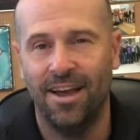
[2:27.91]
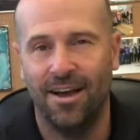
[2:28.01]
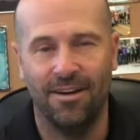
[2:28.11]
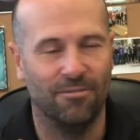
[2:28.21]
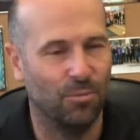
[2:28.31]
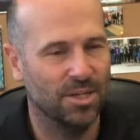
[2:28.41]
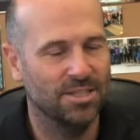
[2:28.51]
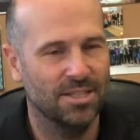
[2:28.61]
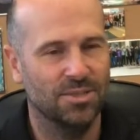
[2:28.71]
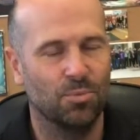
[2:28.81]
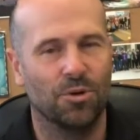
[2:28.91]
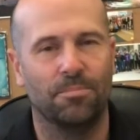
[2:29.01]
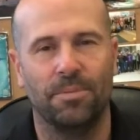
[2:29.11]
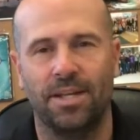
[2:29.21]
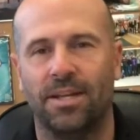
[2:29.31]
of what does this word
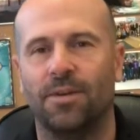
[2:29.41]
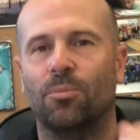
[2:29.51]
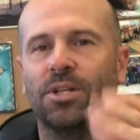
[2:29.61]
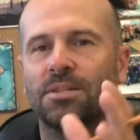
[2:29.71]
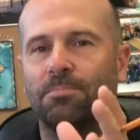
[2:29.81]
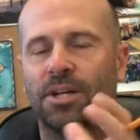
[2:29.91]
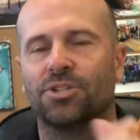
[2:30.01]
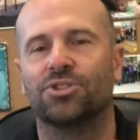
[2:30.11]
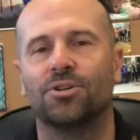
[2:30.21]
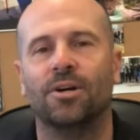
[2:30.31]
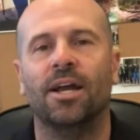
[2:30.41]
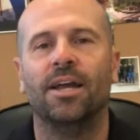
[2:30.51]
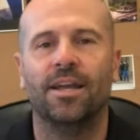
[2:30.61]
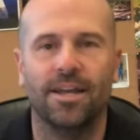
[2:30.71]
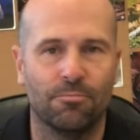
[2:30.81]
mean and what is a picture
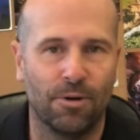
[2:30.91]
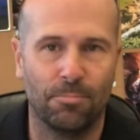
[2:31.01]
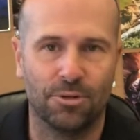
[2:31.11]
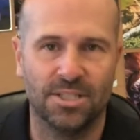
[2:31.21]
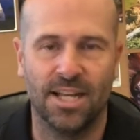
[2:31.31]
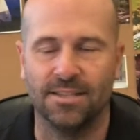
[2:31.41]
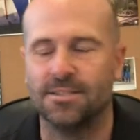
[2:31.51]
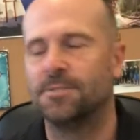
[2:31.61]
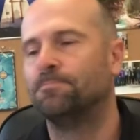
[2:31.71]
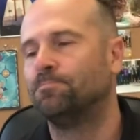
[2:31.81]
it represents.